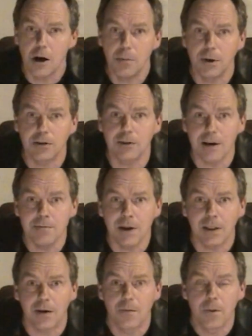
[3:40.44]
"Oh, but
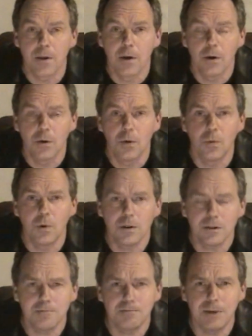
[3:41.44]
grandmother,
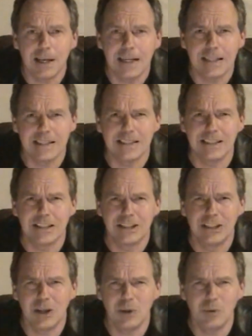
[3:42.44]
what a big
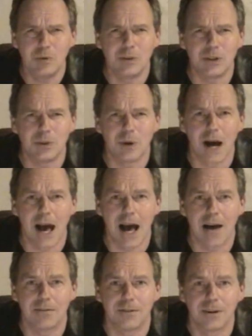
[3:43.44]
nose you
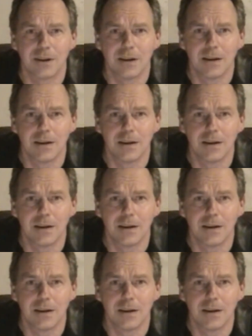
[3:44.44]
have."